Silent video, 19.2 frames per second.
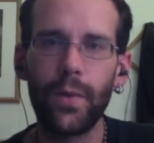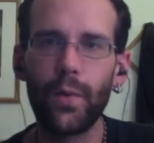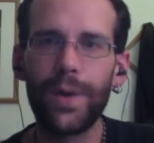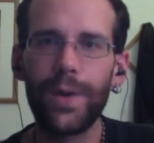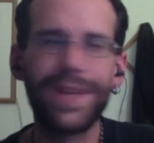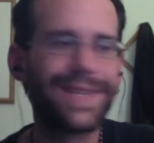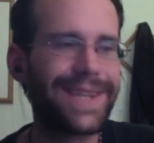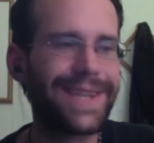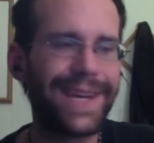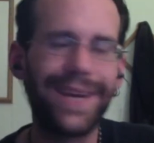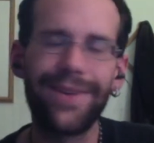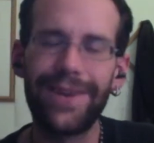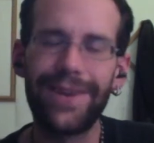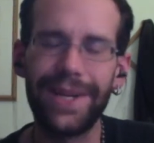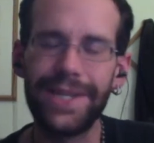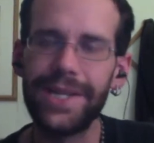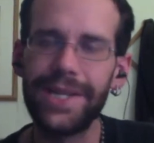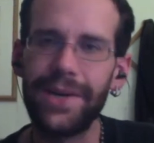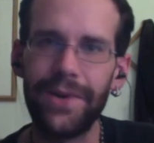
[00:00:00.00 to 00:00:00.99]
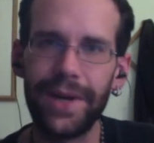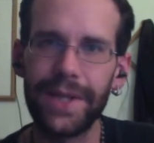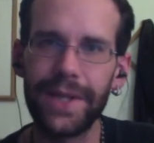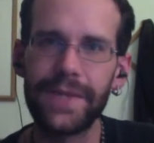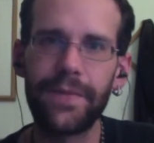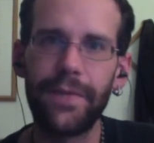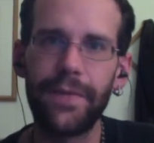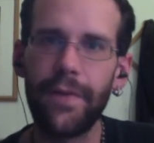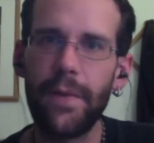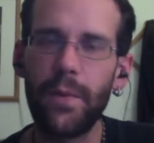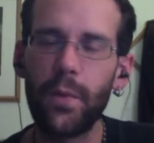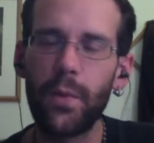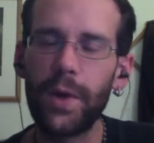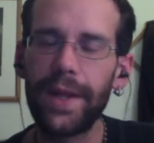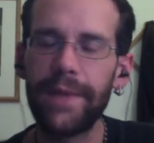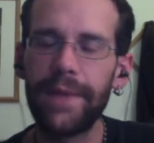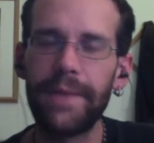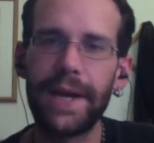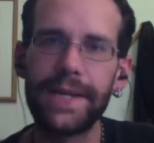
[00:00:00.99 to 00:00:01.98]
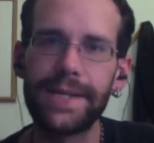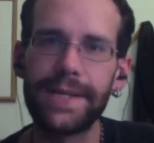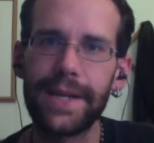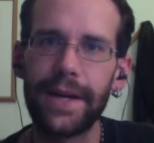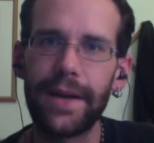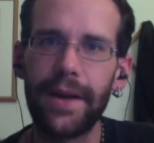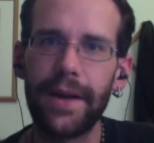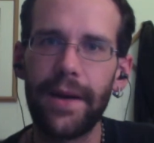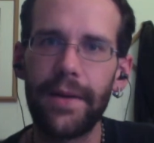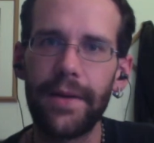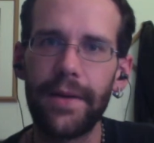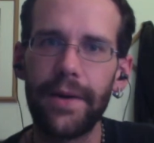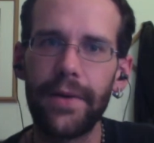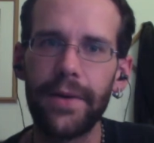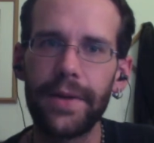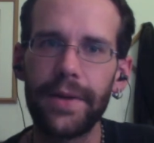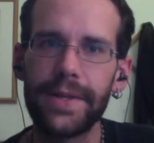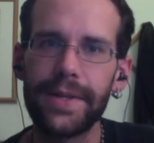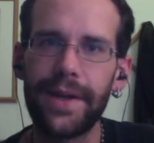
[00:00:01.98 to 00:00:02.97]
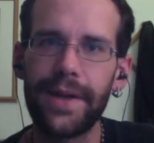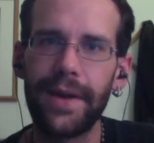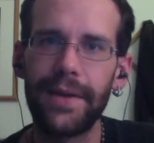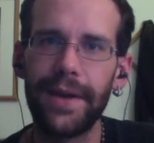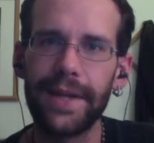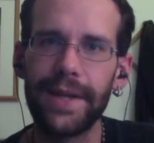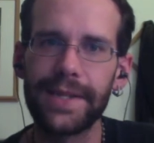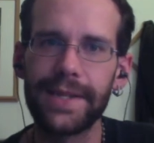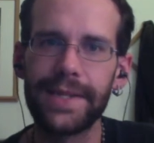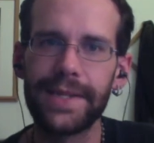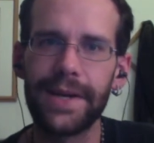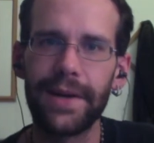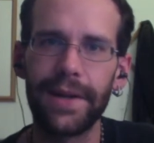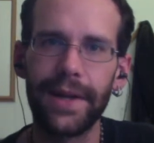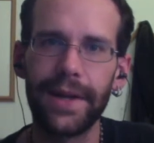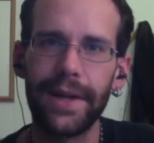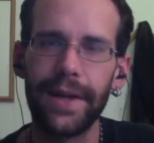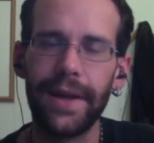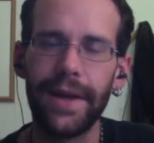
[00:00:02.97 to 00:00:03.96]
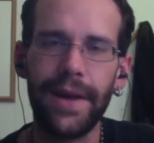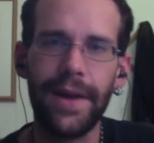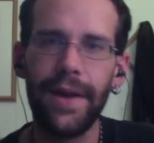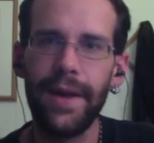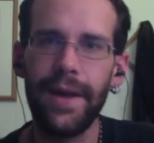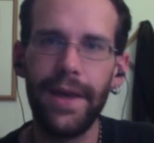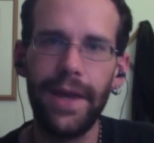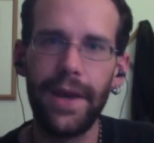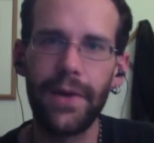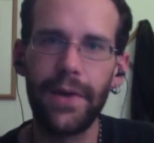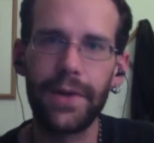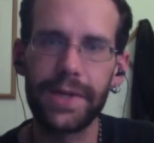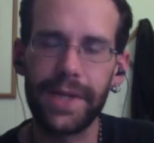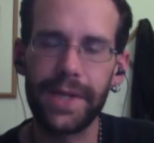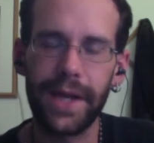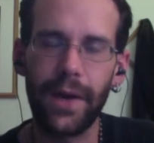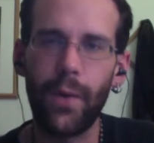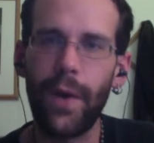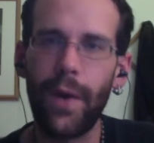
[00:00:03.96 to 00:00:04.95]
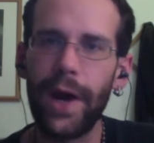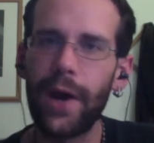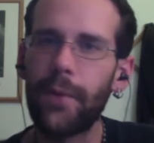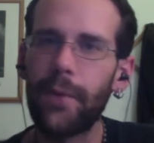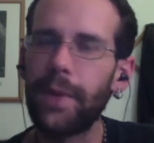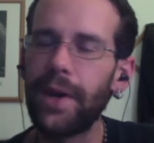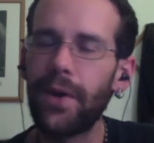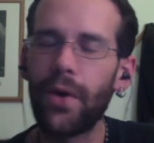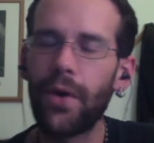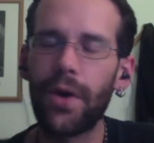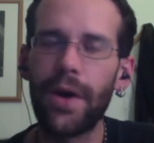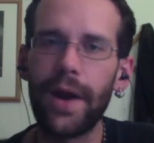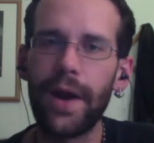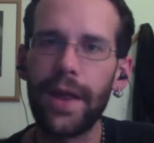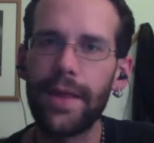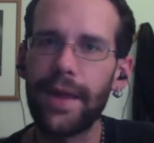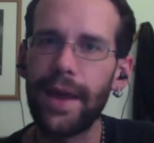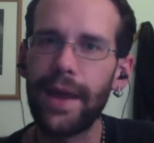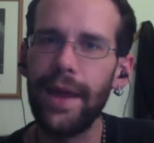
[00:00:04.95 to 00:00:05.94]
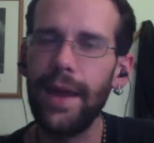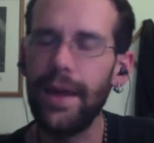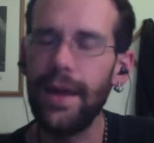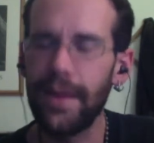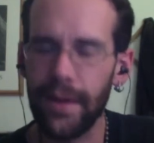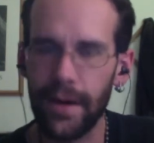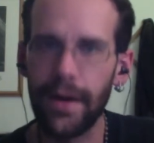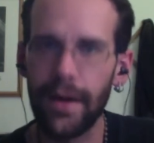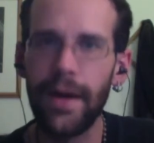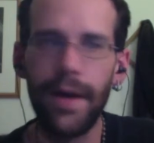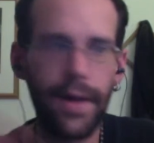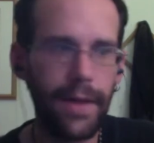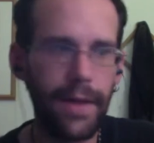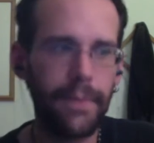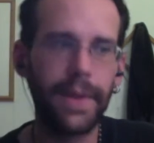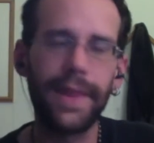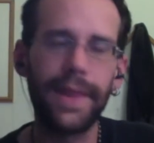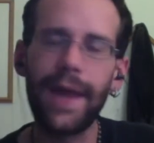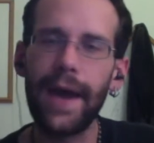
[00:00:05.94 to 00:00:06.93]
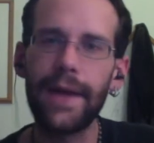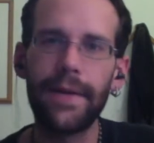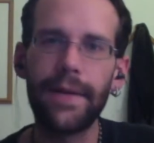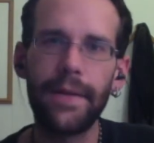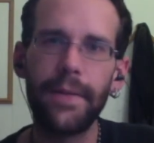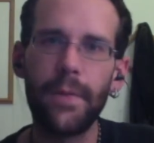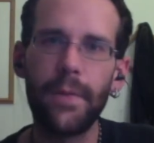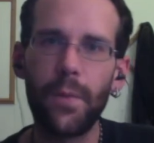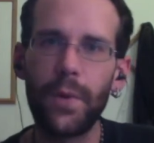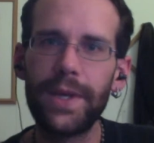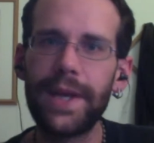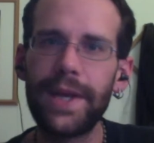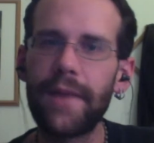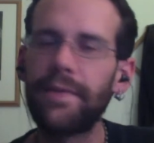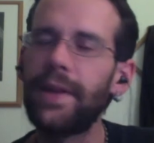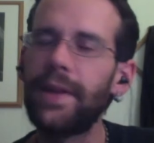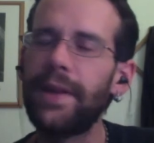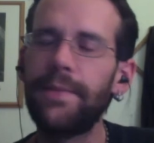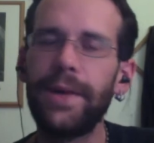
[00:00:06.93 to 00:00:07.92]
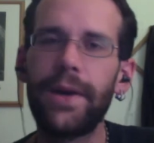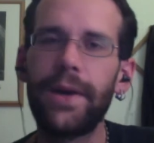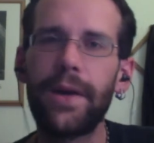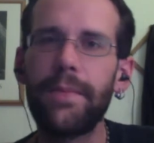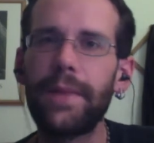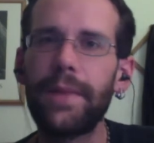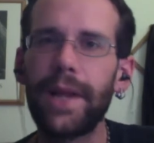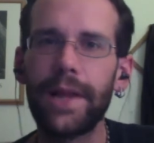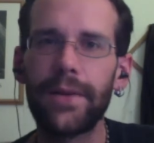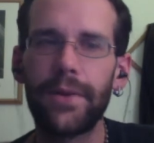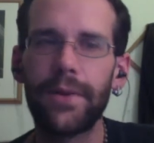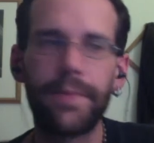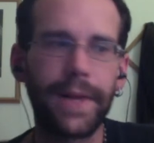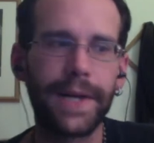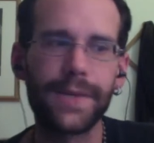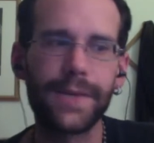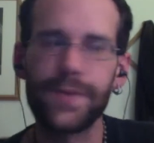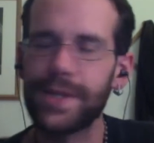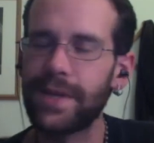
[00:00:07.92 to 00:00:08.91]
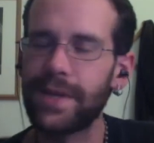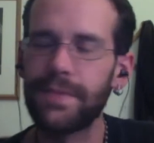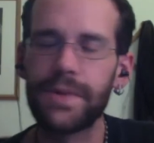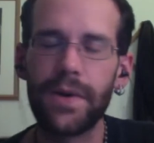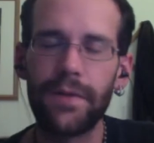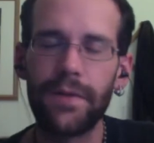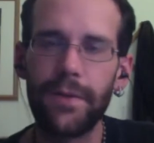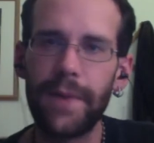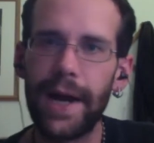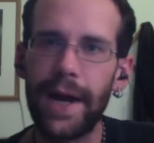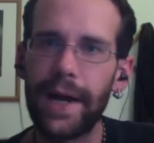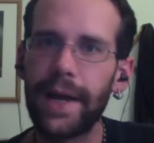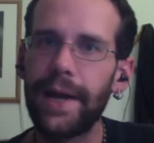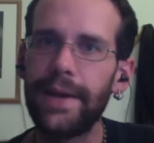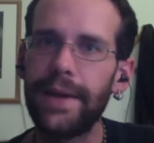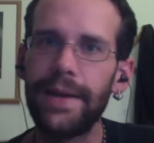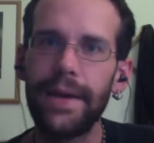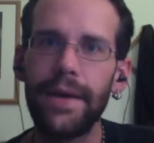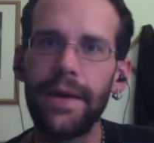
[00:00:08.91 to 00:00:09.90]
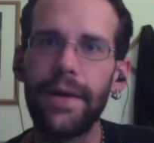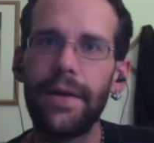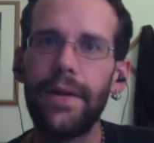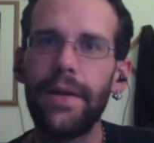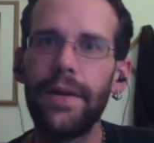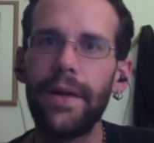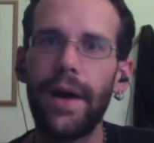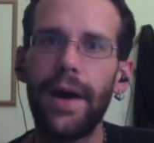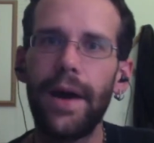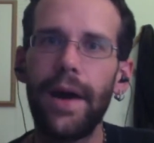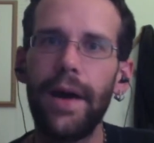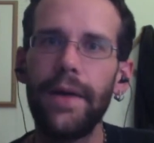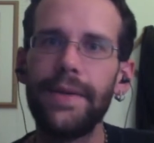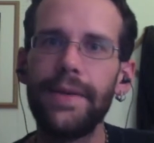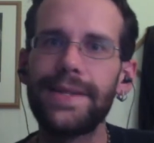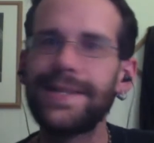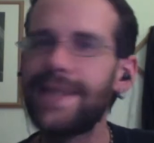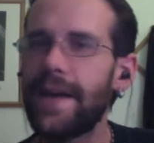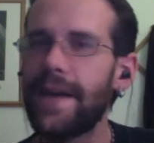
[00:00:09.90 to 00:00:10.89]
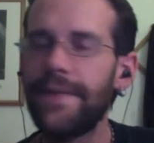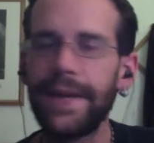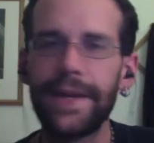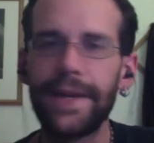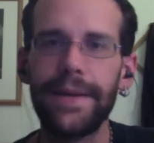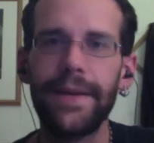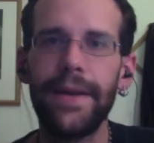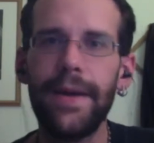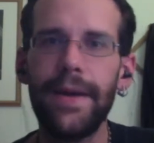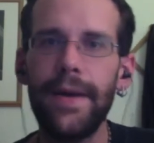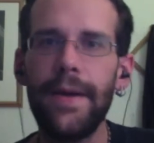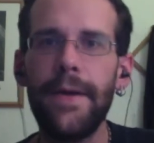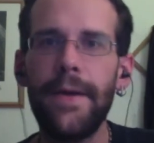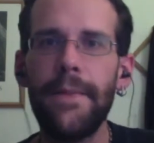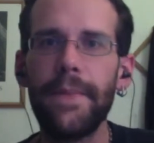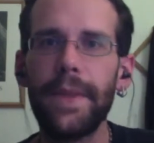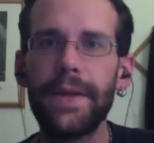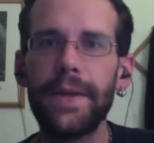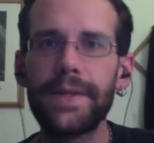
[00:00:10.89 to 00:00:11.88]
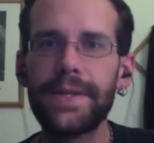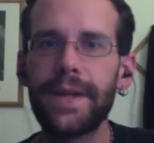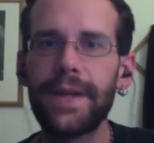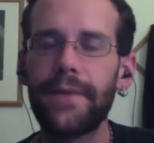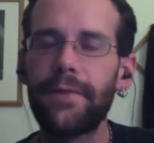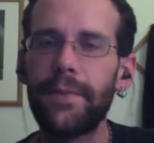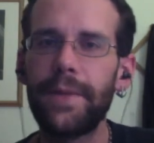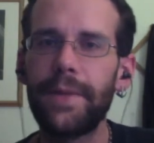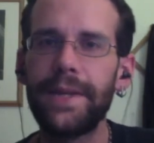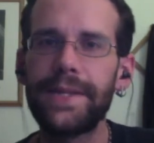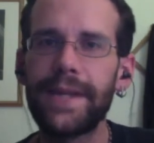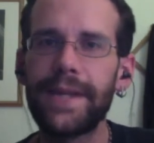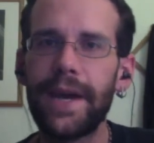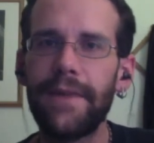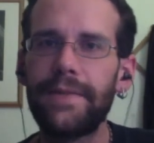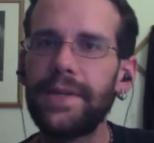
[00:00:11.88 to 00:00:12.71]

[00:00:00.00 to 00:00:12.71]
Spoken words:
security to it. It's really basic, although it's not necessarily just like a wide open door or anything either. But that would definitely be completely replaced with some sort of a back end deal. Saving stuff would be saved